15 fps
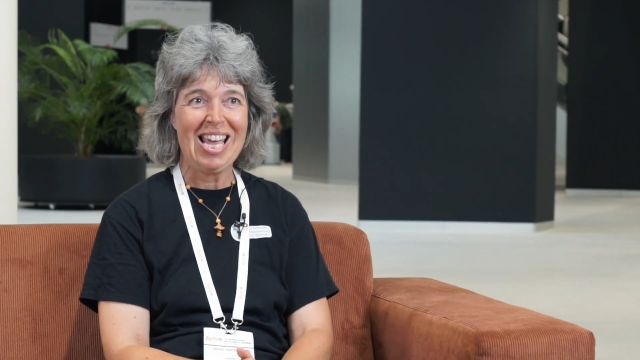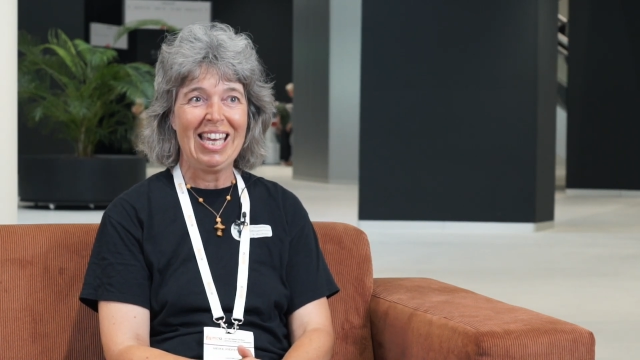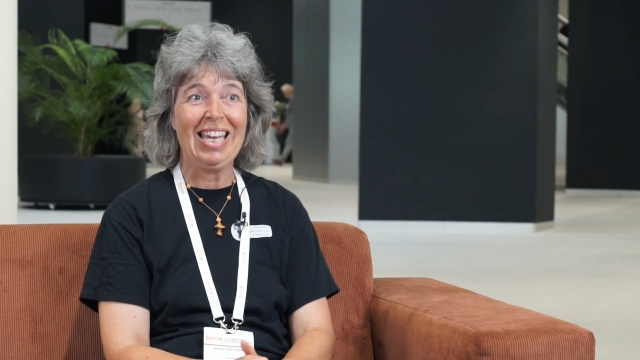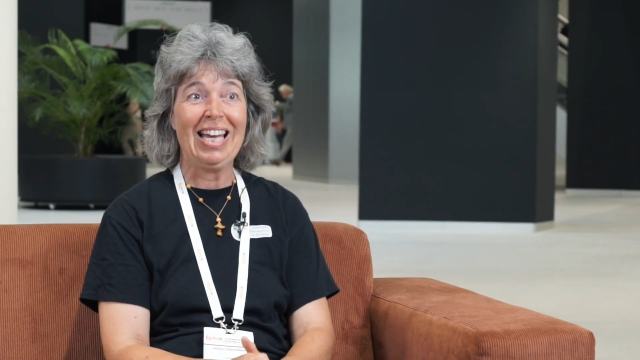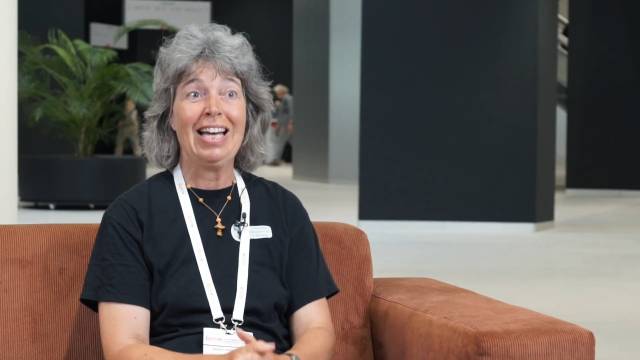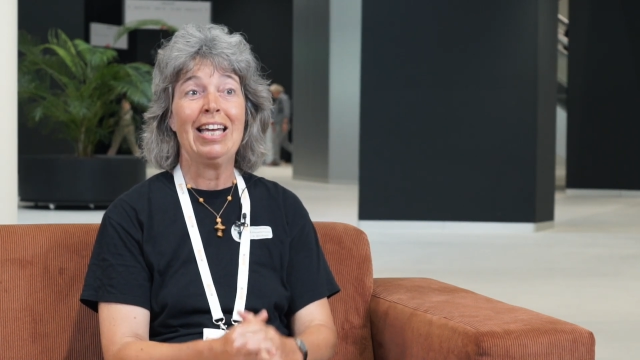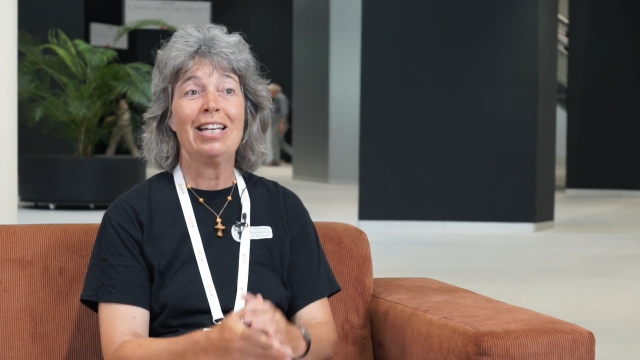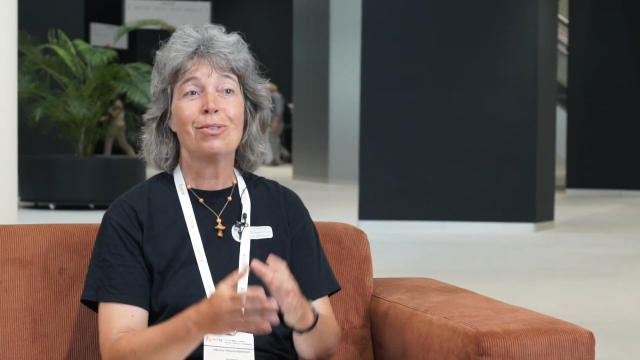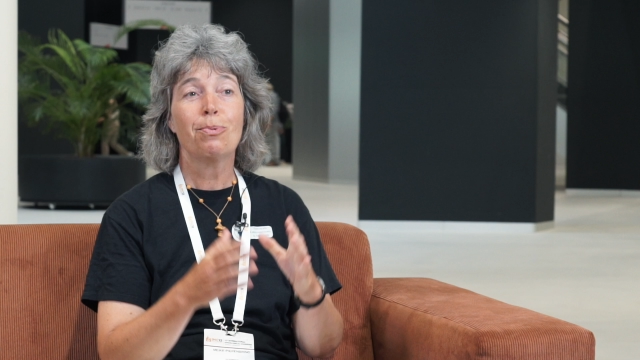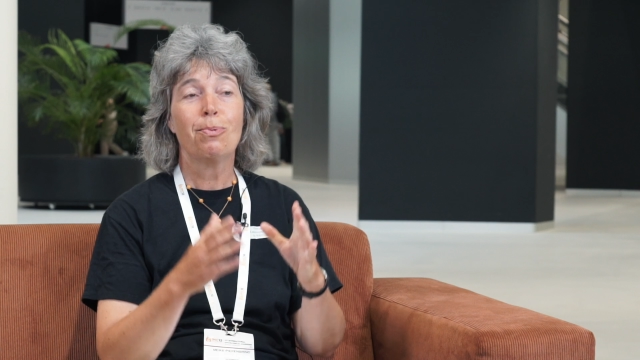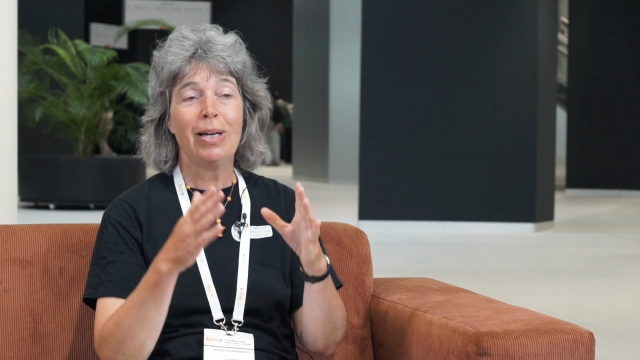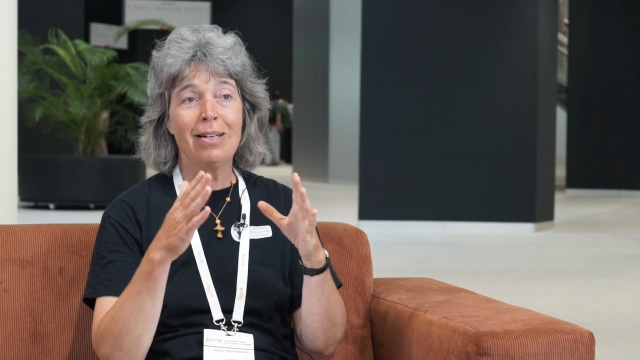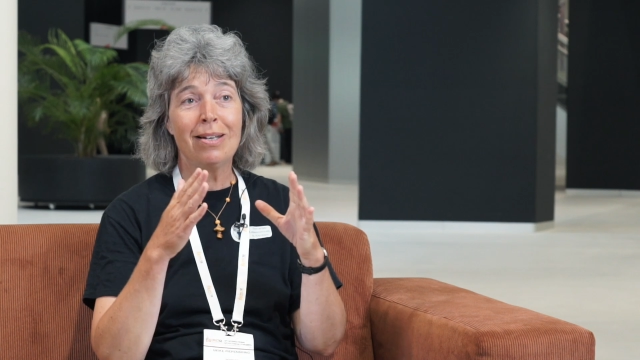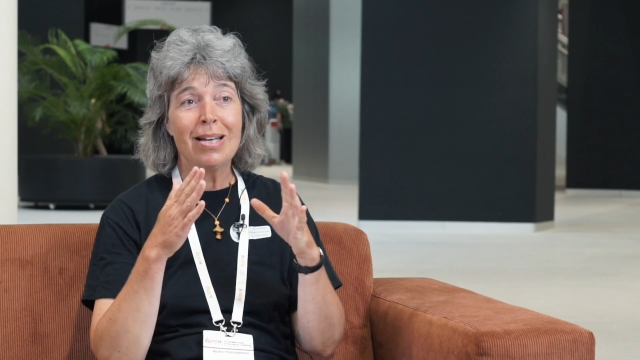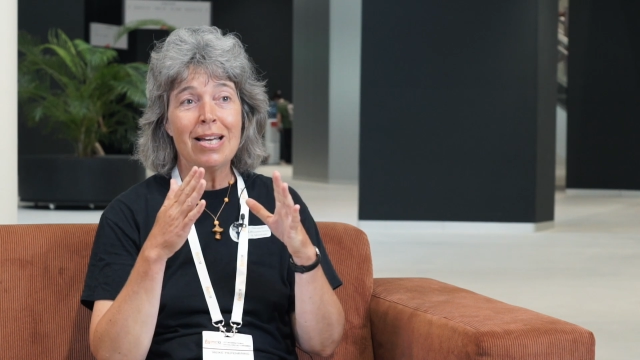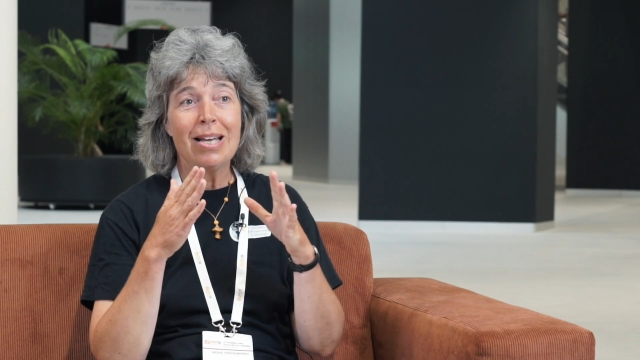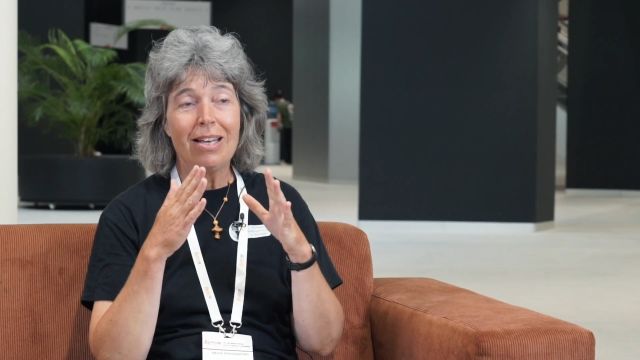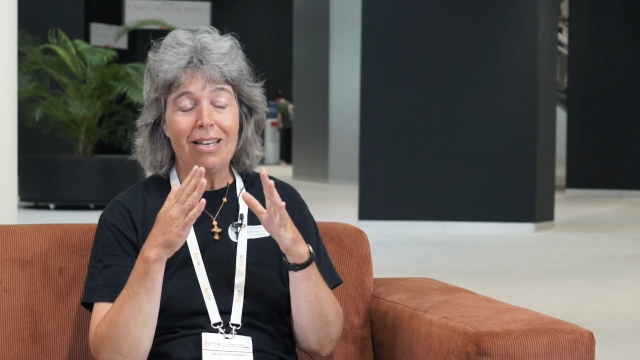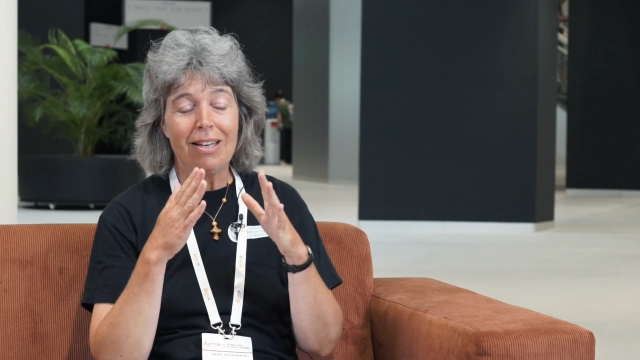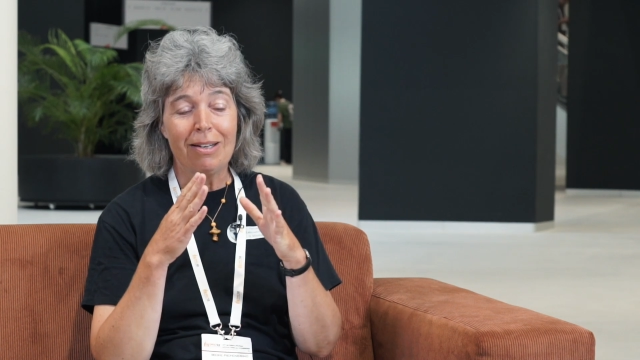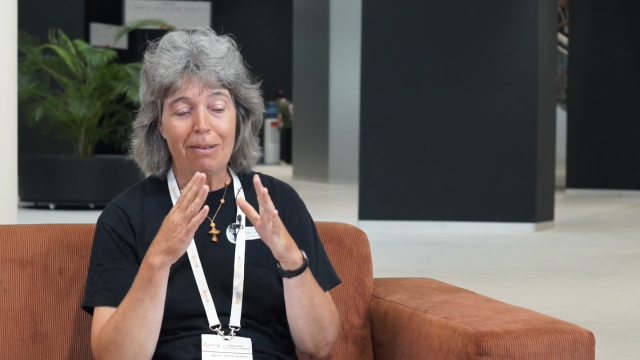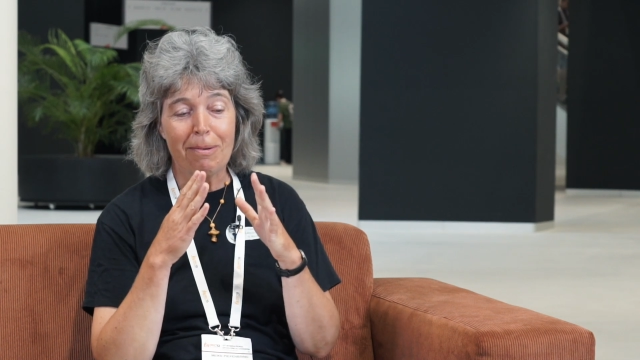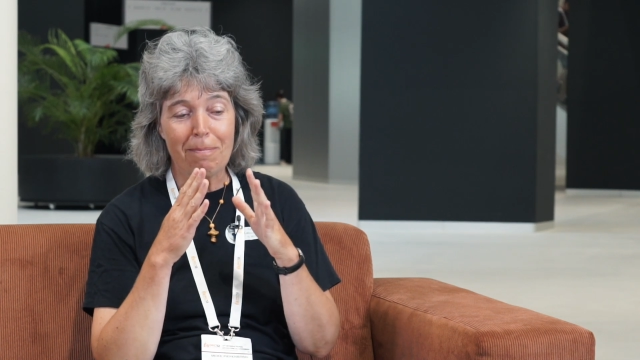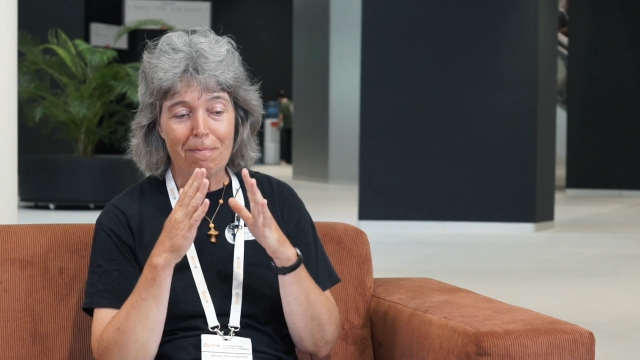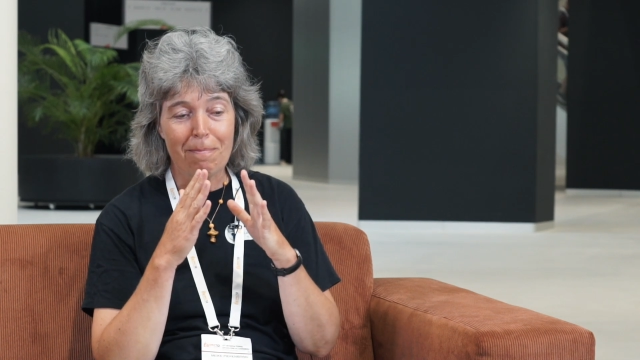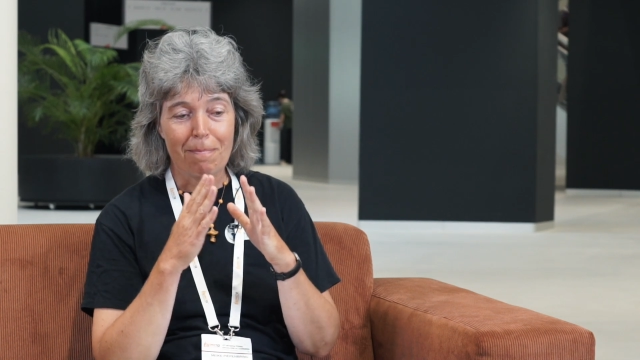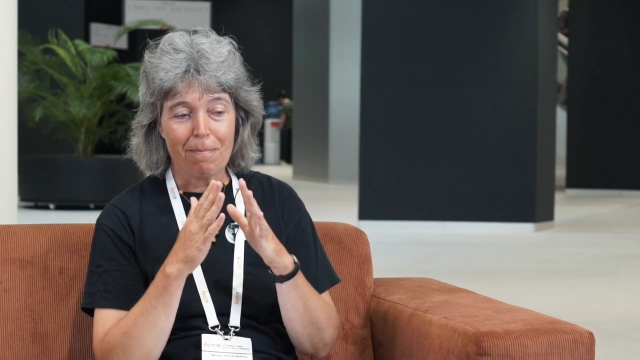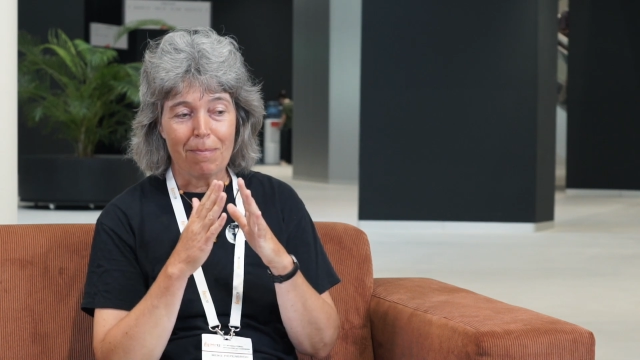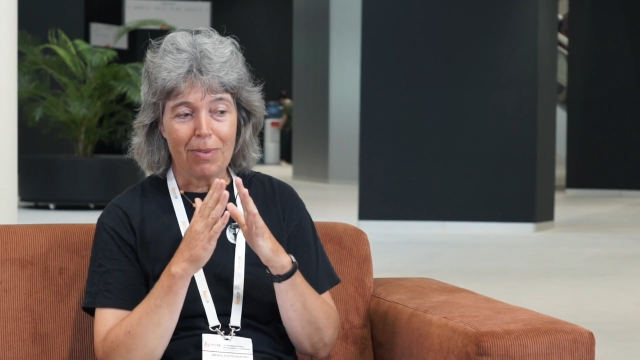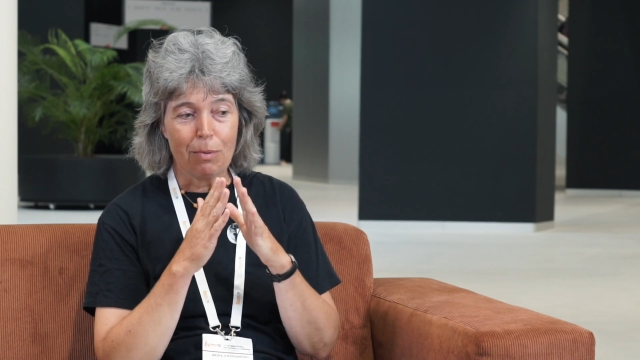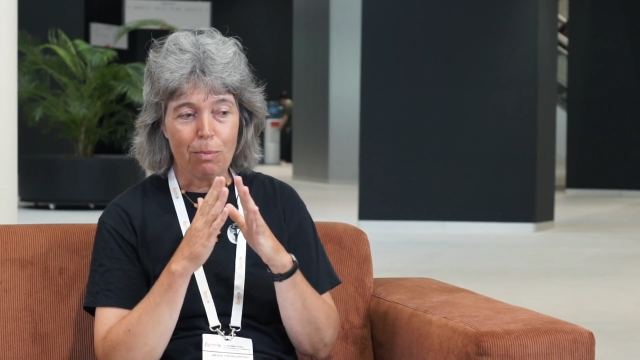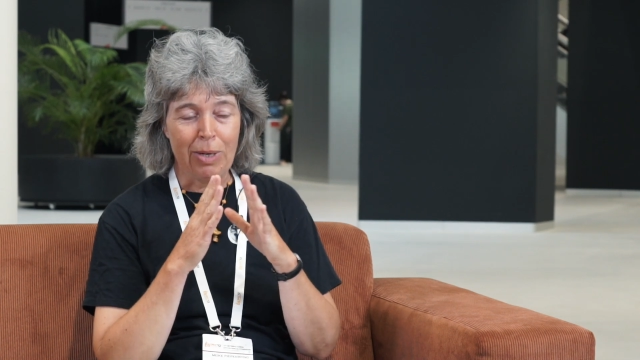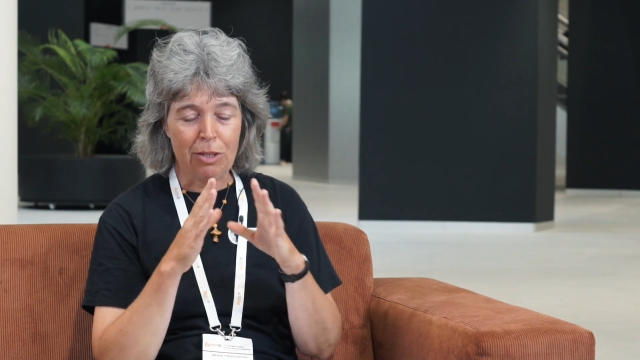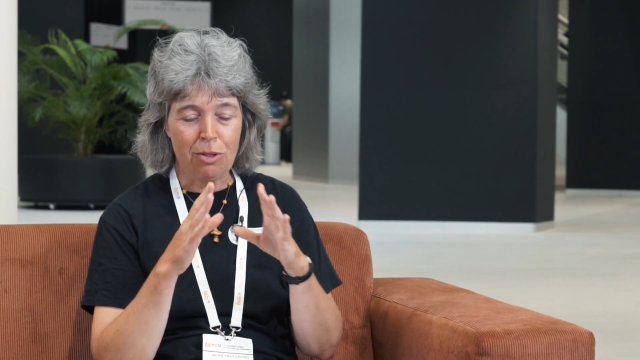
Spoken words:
Yeah, and when